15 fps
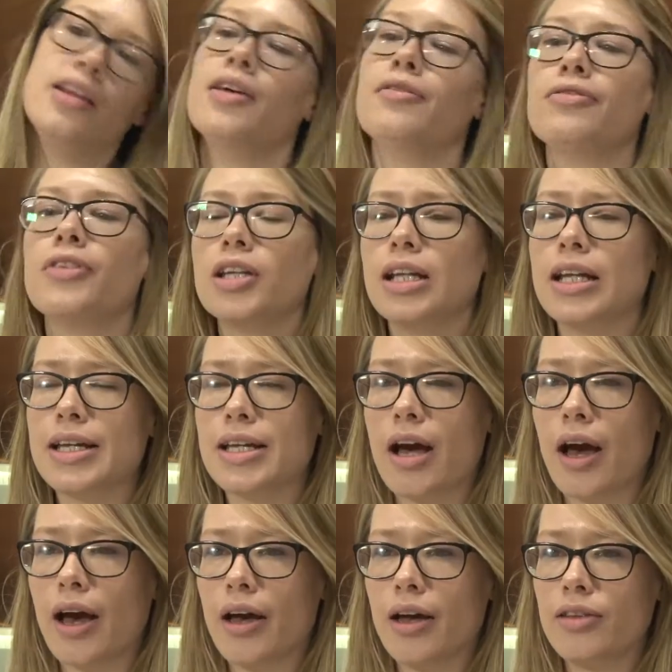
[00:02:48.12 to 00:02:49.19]
And then finally,
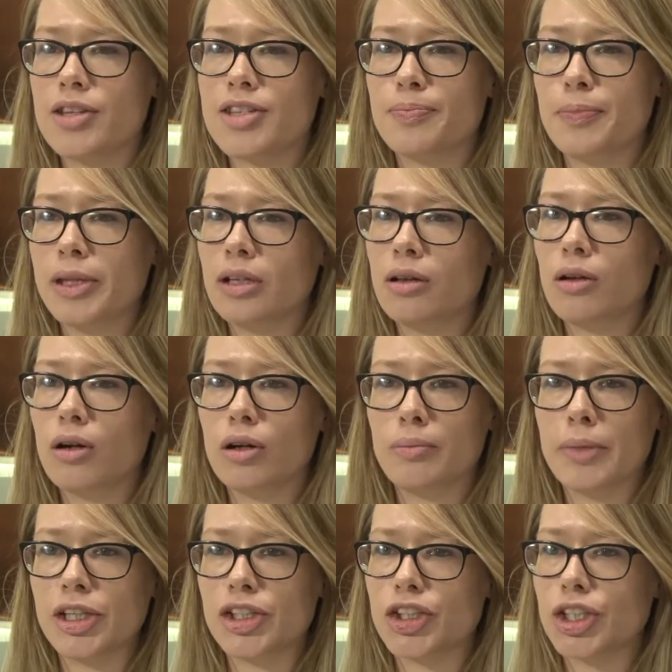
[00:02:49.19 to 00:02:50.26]
uh, there's been a lot
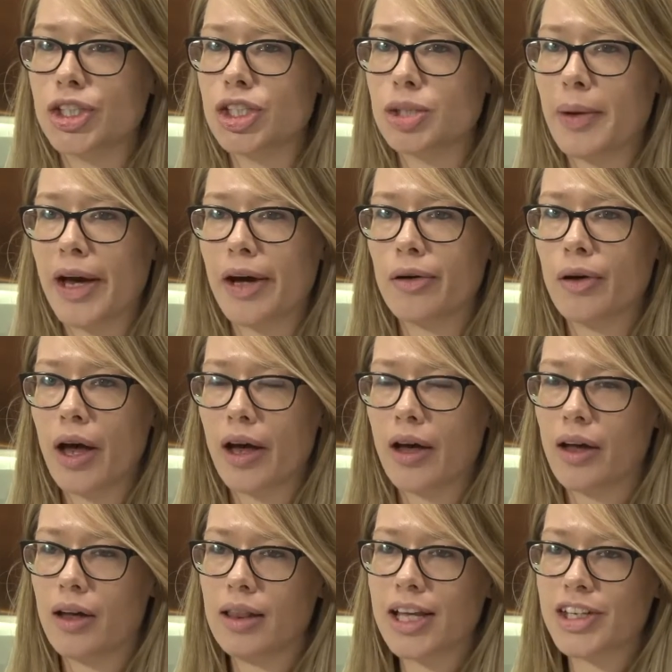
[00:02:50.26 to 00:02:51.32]
mentioned about
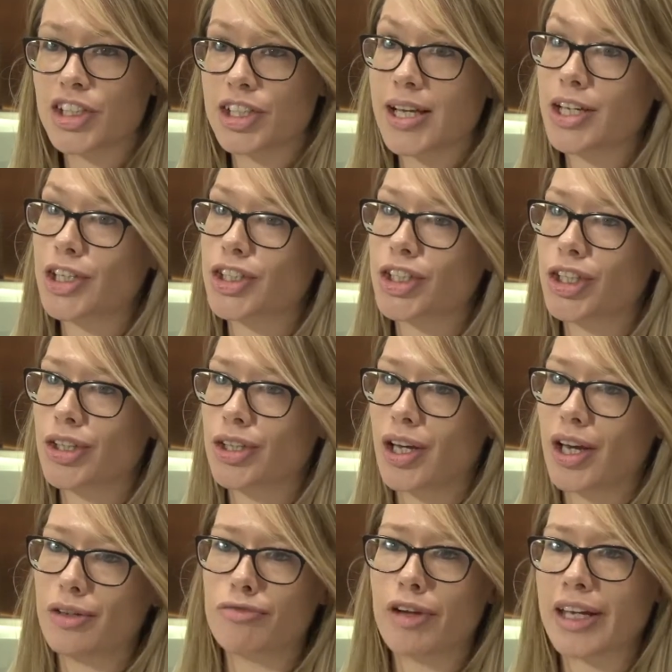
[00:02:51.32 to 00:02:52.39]
uh, legislation
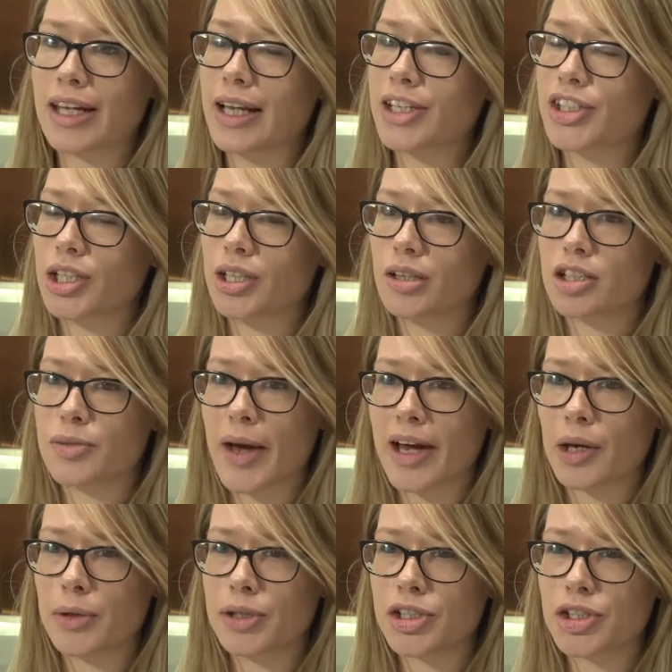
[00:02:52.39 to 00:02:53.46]
and regulation in the
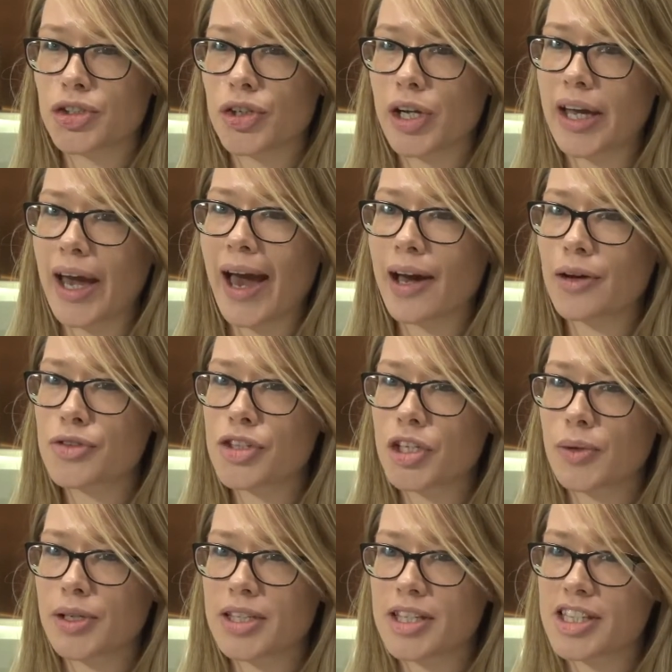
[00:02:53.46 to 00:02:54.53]
tobacco industry. How do
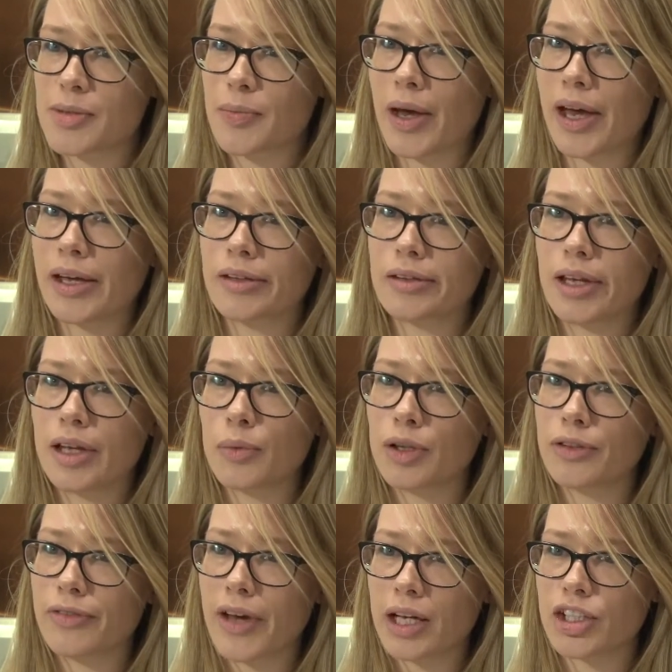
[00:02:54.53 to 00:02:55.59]
you anticipate it
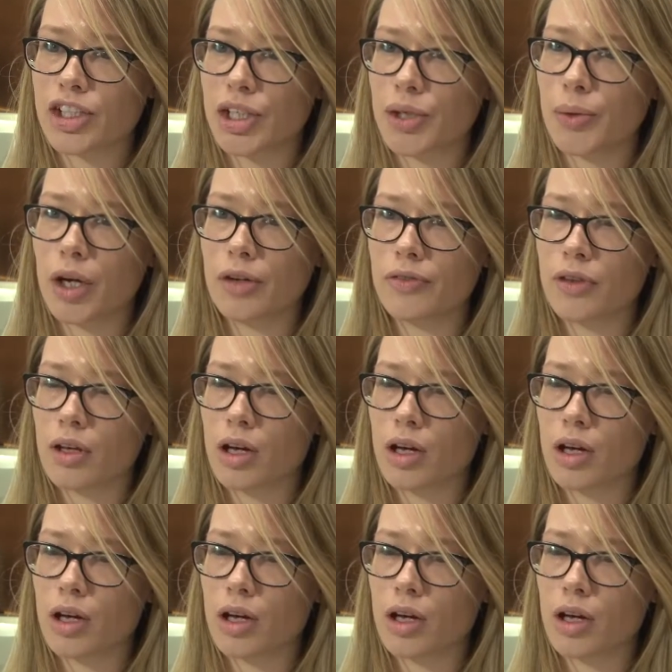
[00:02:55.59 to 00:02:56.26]
will affect you over